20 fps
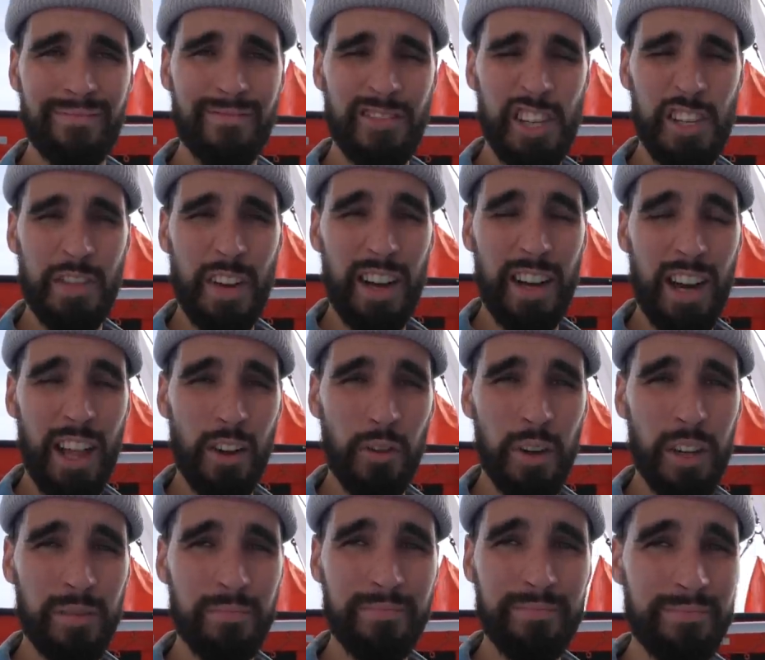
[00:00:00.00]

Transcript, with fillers: Just found another one.